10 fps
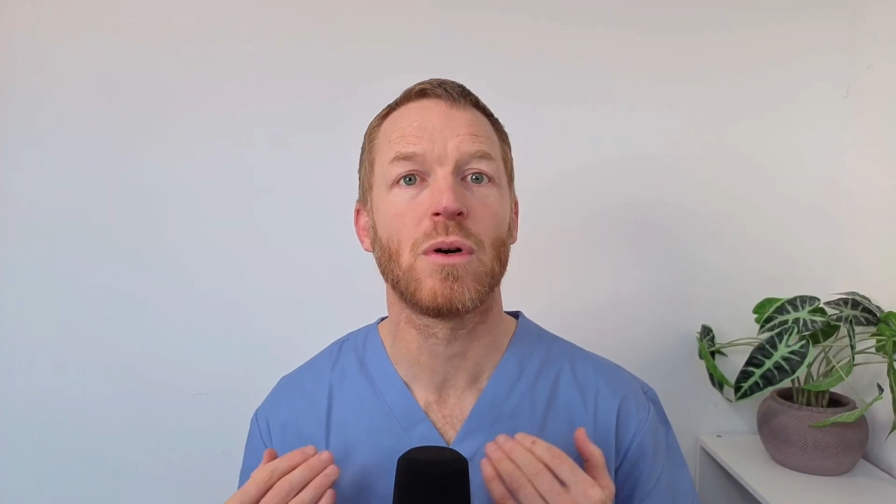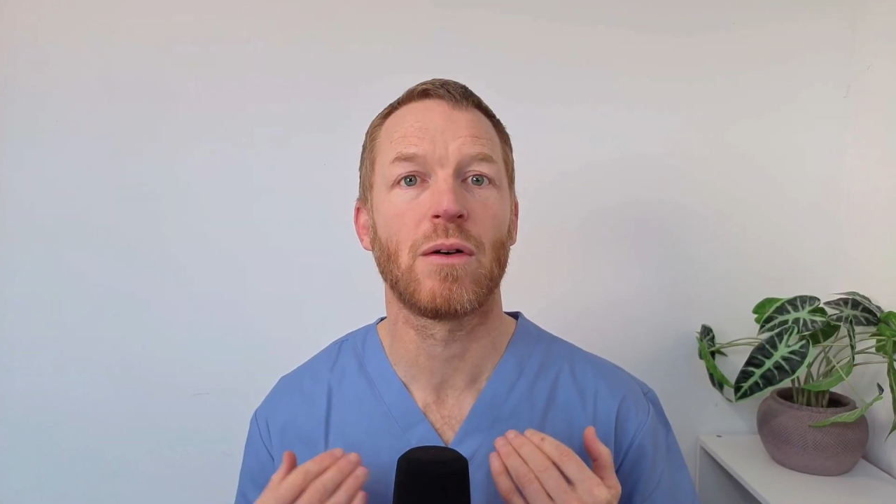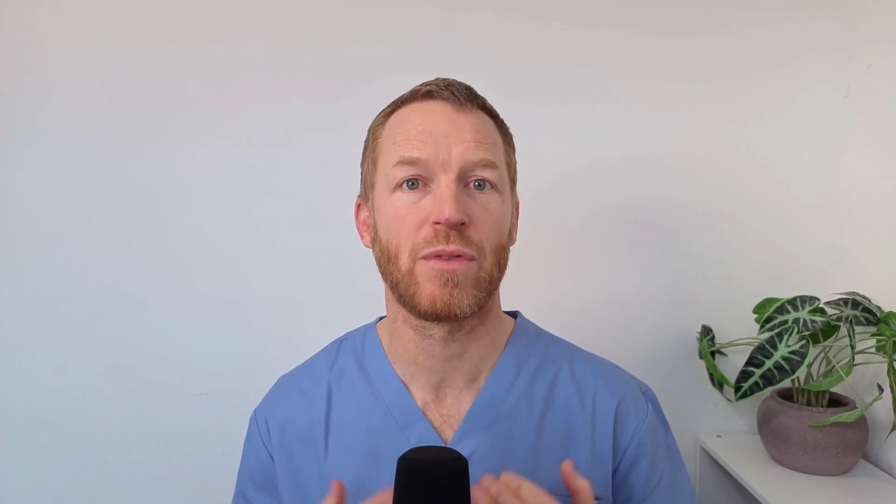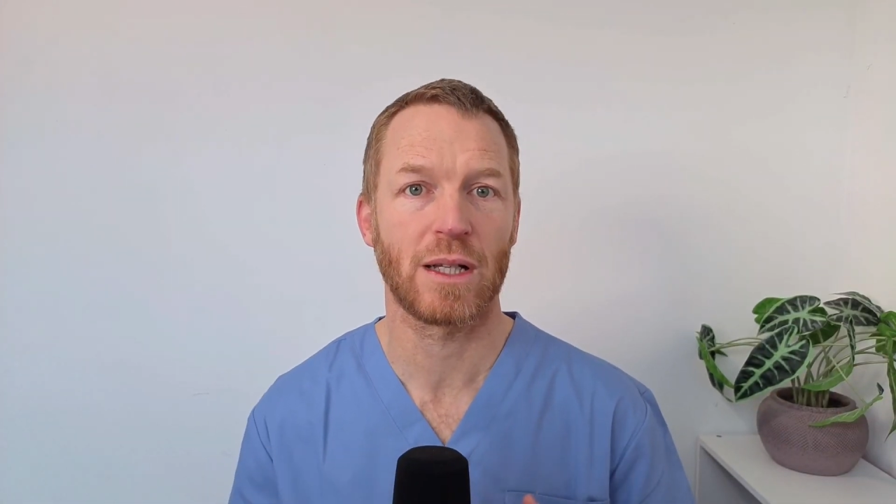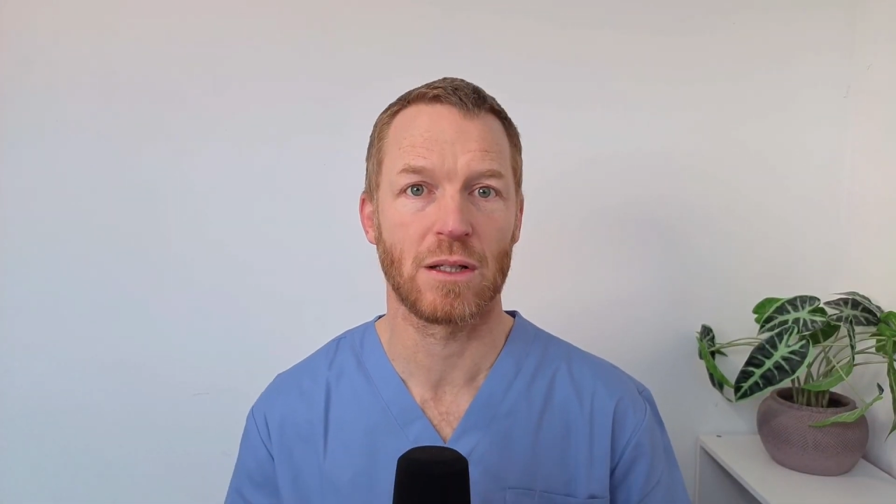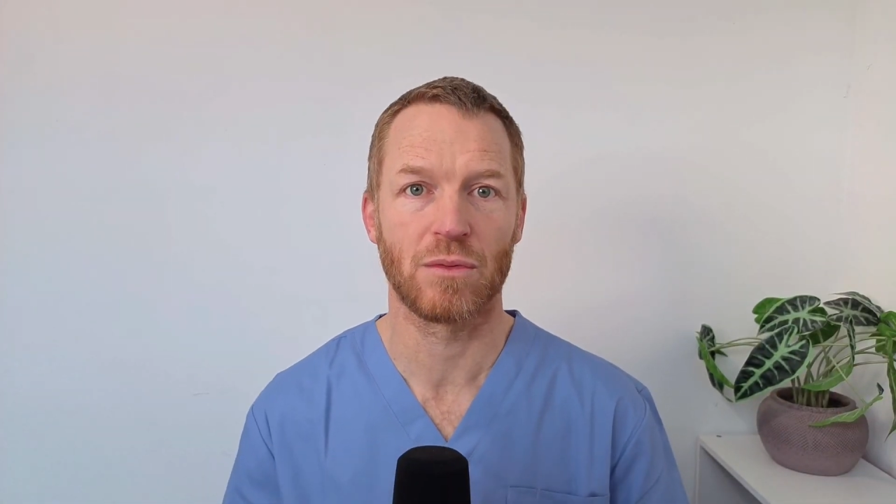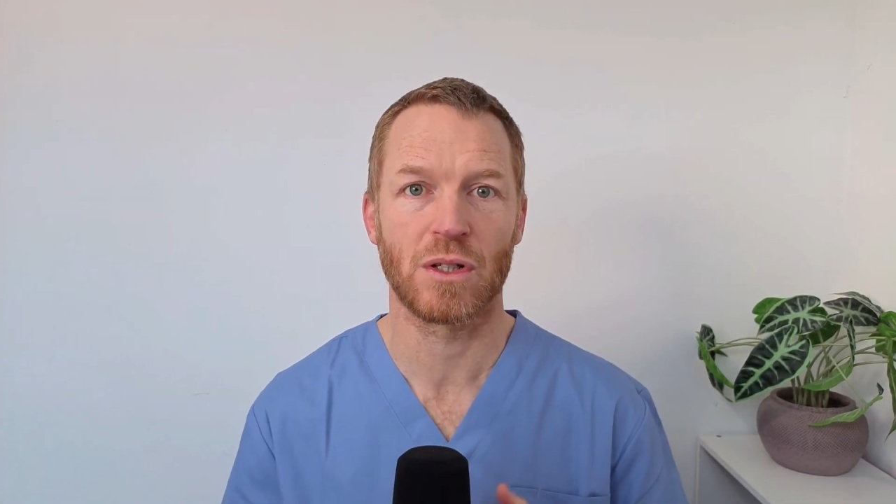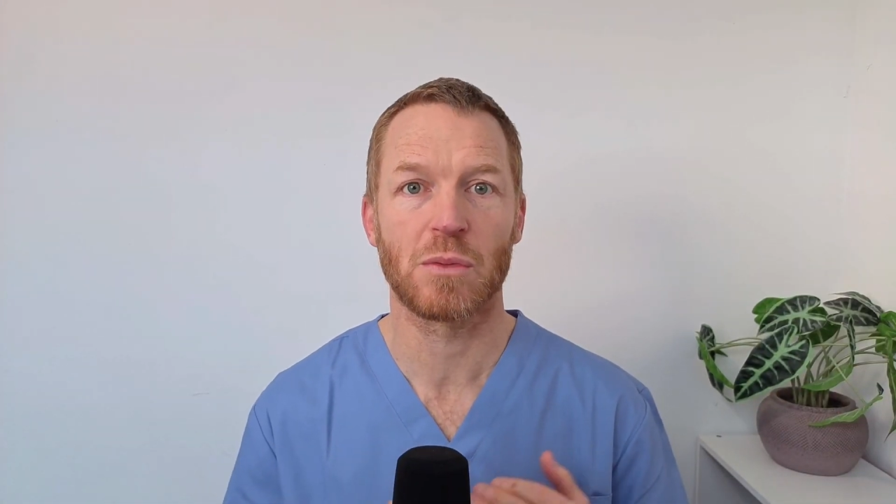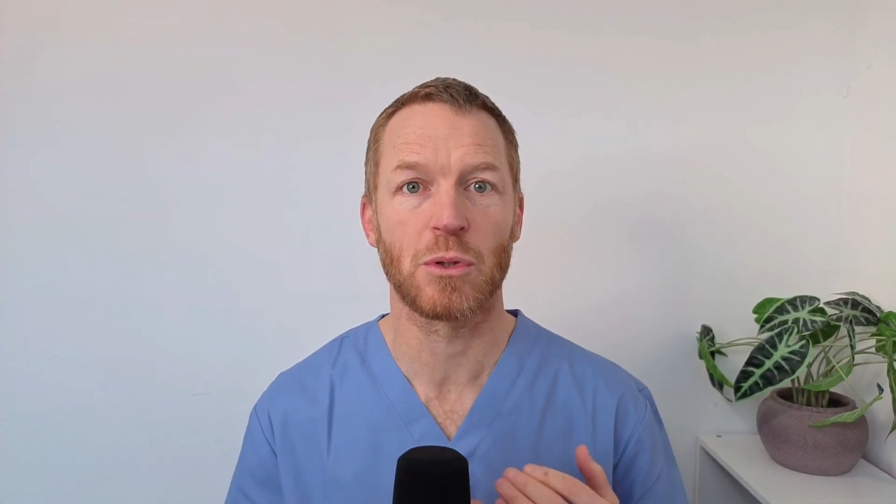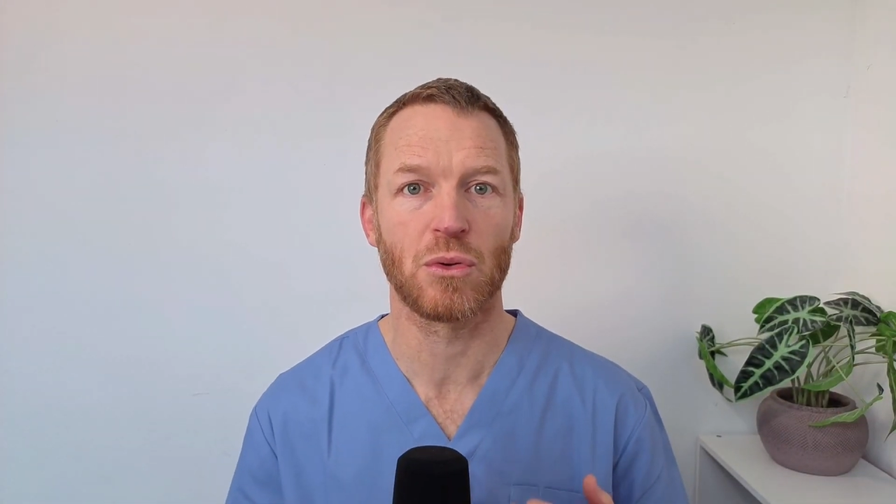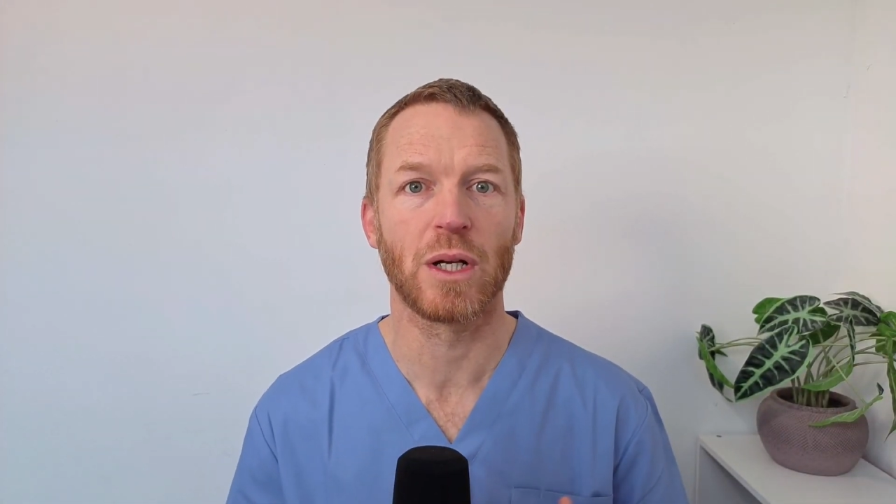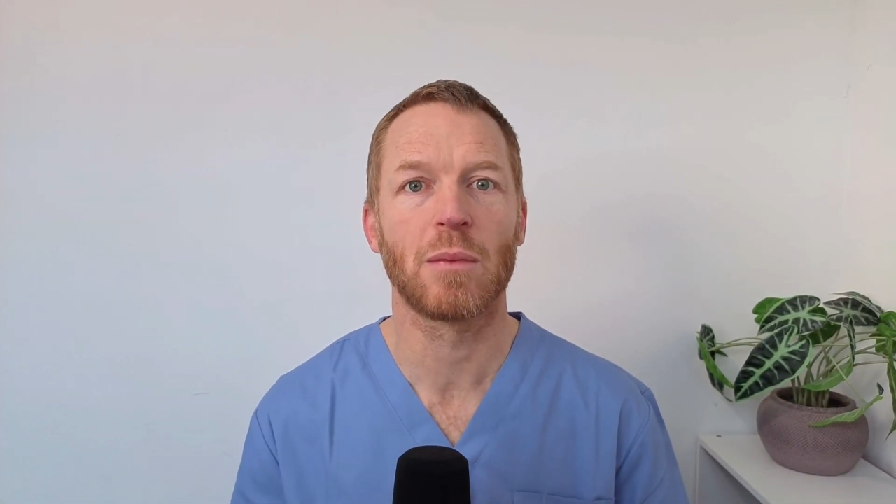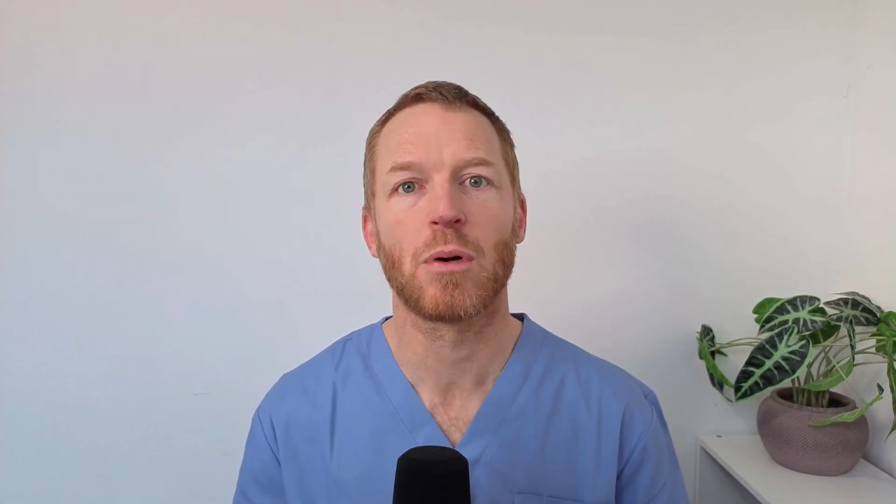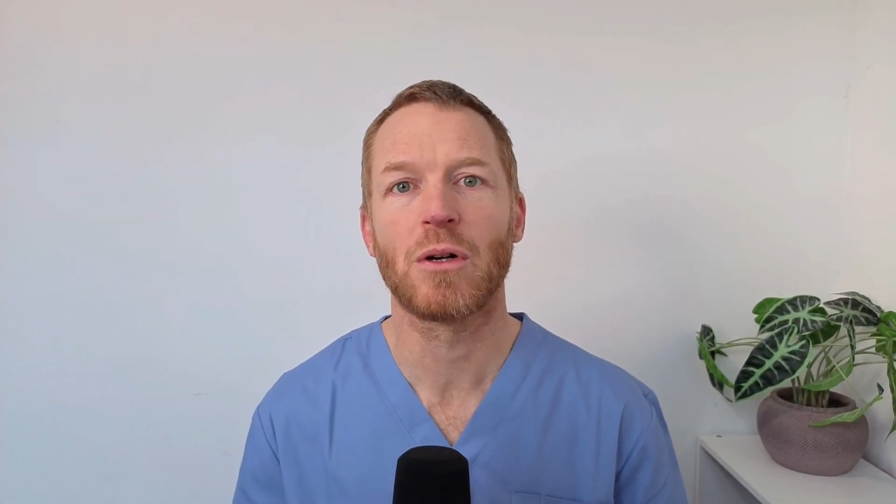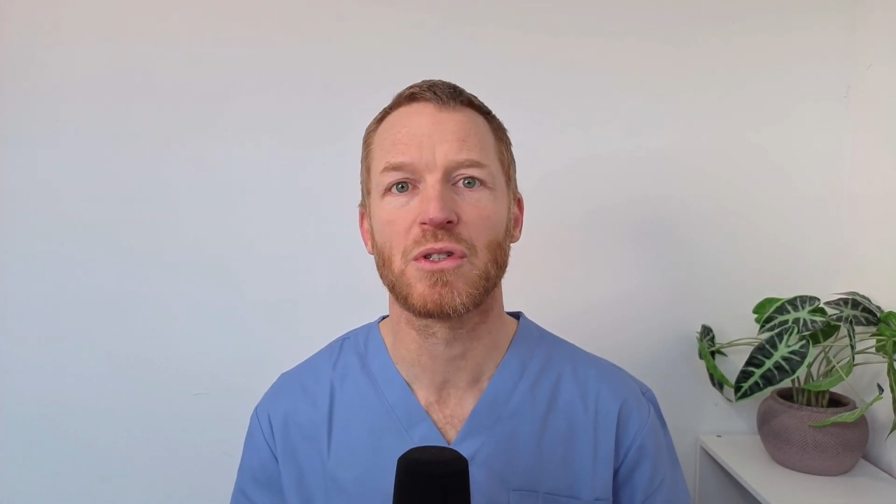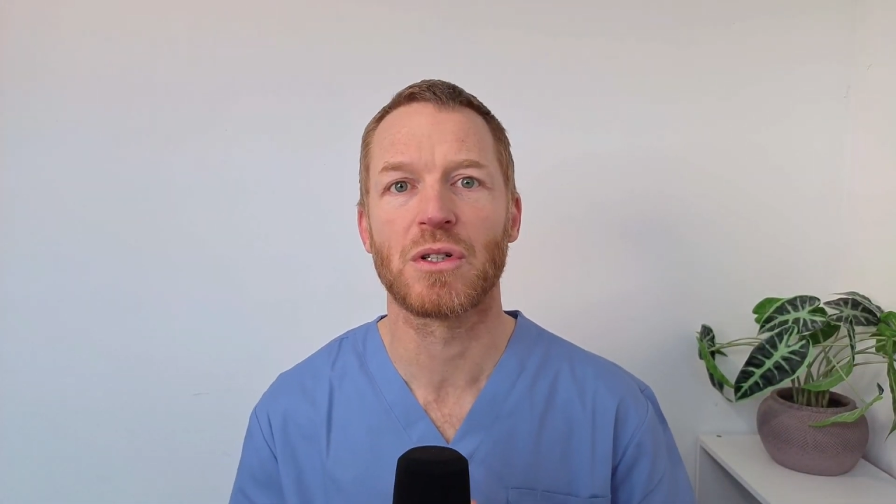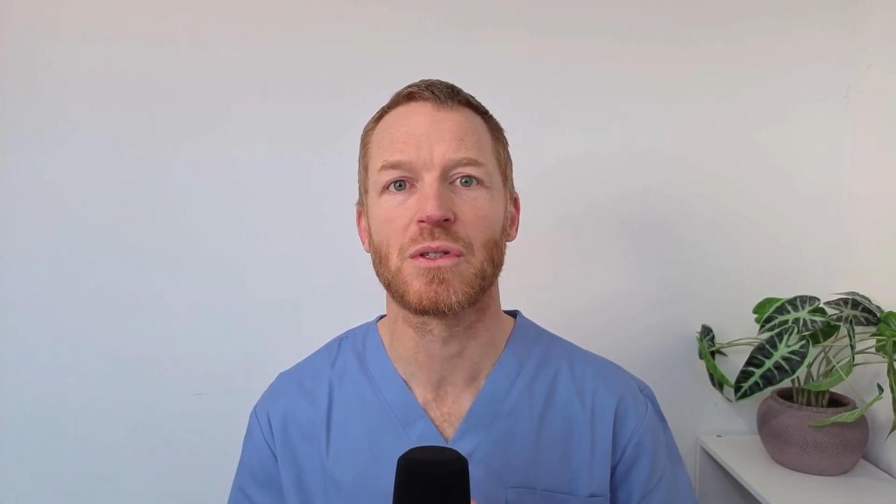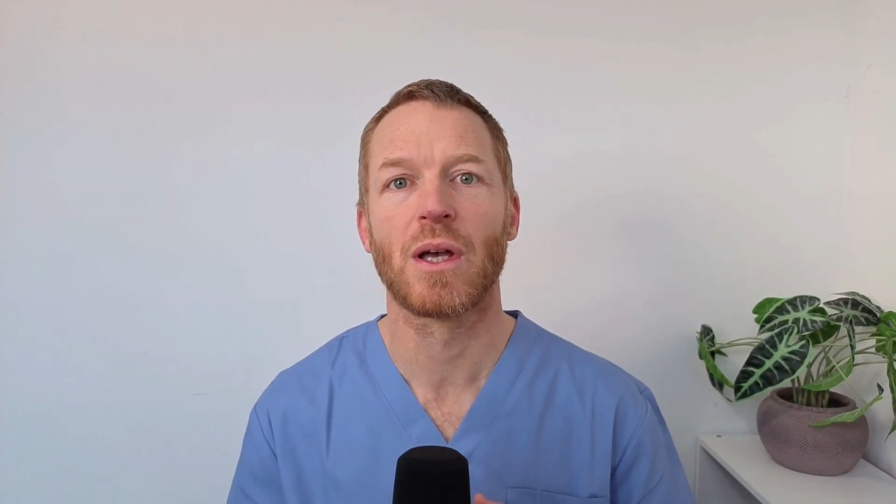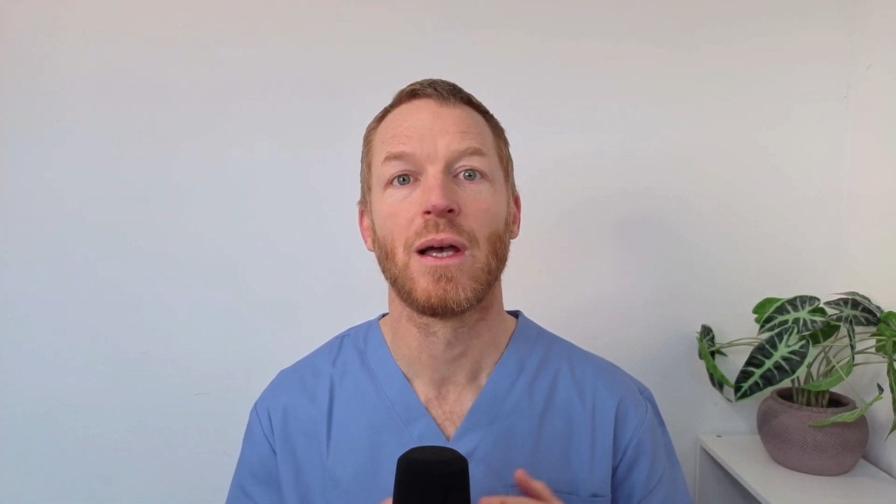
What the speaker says: effectiveness between approaches,